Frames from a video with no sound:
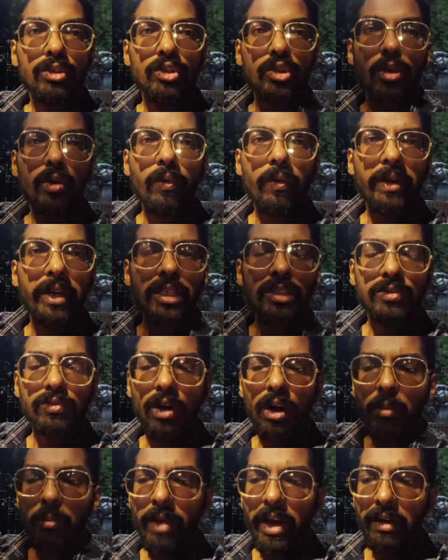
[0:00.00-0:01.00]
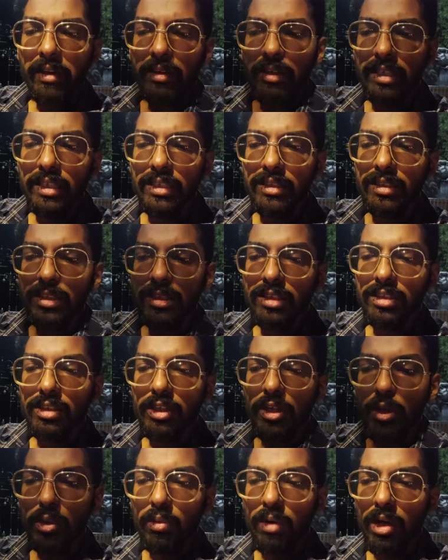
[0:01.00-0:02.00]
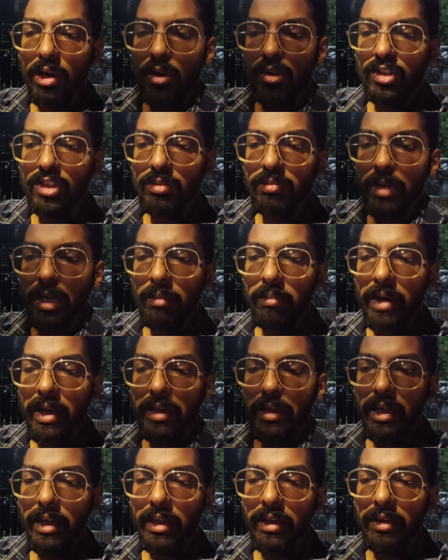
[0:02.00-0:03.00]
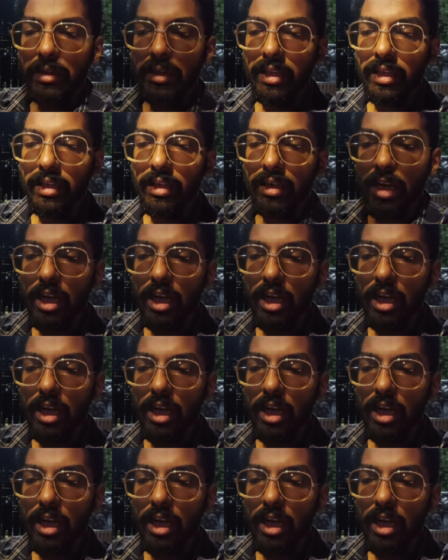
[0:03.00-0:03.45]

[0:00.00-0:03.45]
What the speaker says: So trainers, what matter is this new announcement by Niantic.